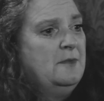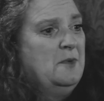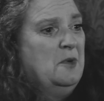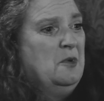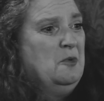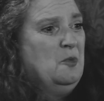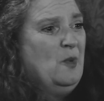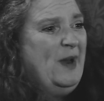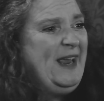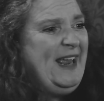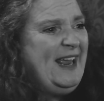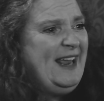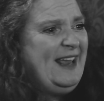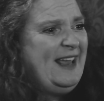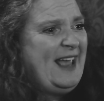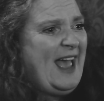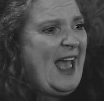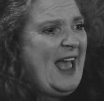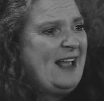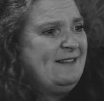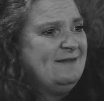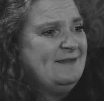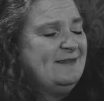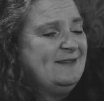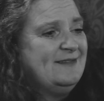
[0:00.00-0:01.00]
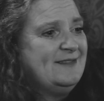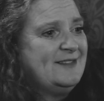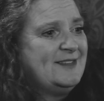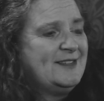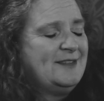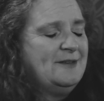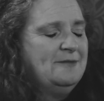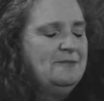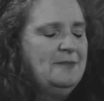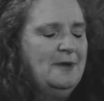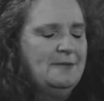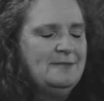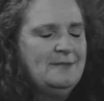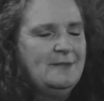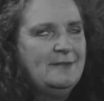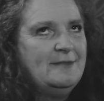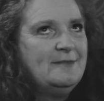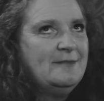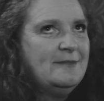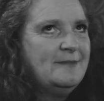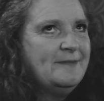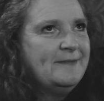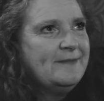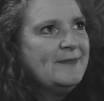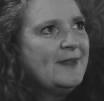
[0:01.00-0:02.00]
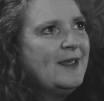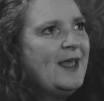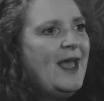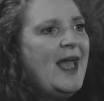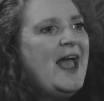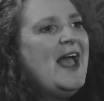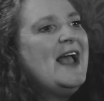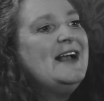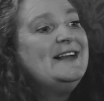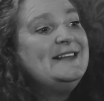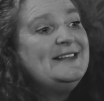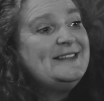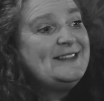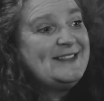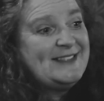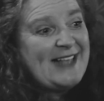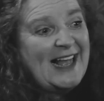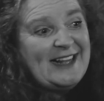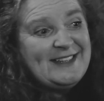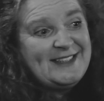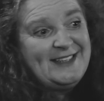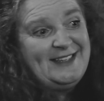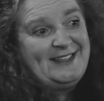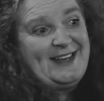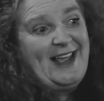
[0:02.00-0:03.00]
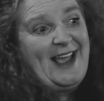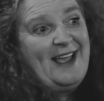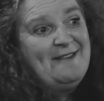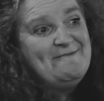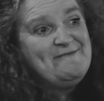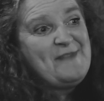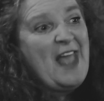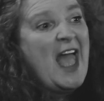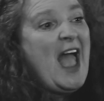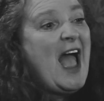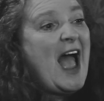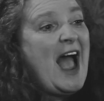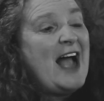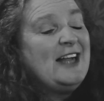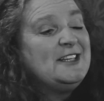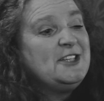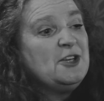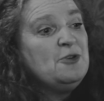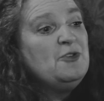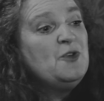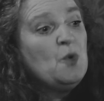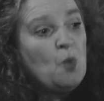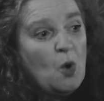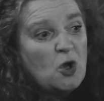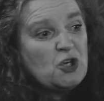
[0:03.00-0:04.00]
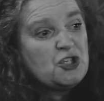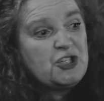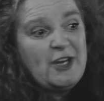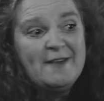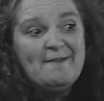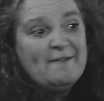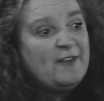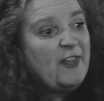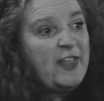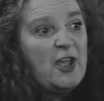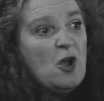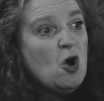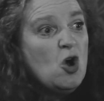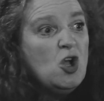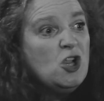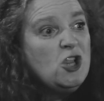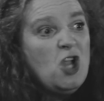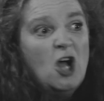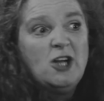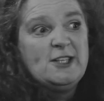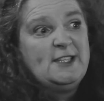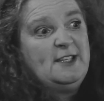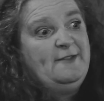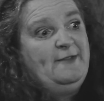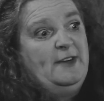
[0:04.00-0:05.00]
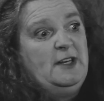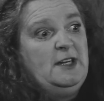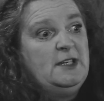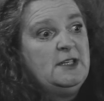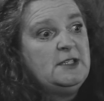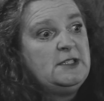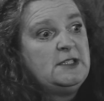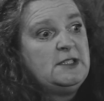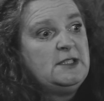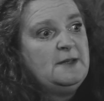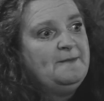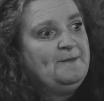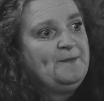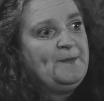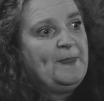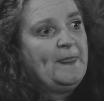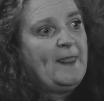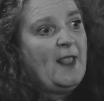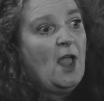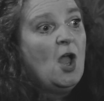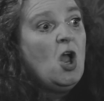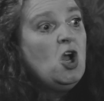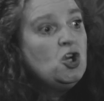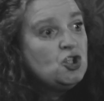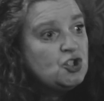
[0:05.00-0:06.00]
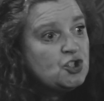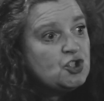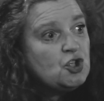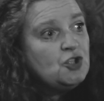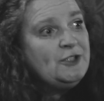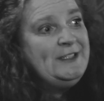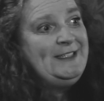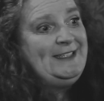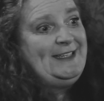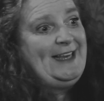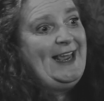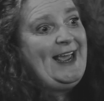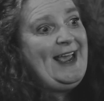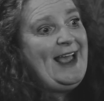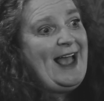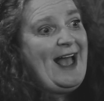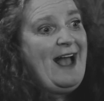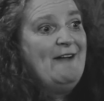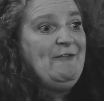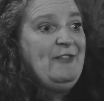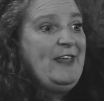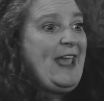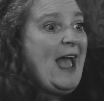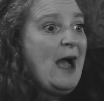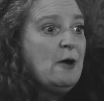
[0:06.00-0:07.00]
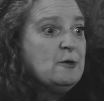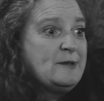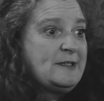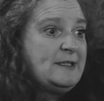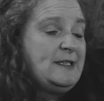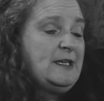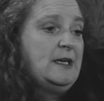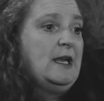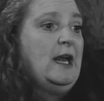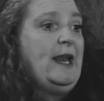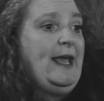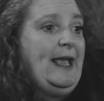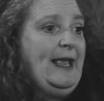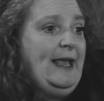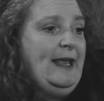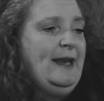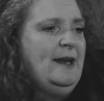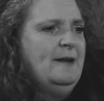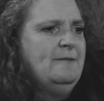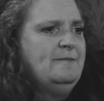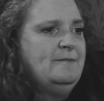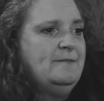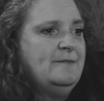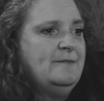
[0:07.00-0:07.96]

Weekends? Saturday, I do the washing for the whole lot of us. Sunday, I have the house to clean.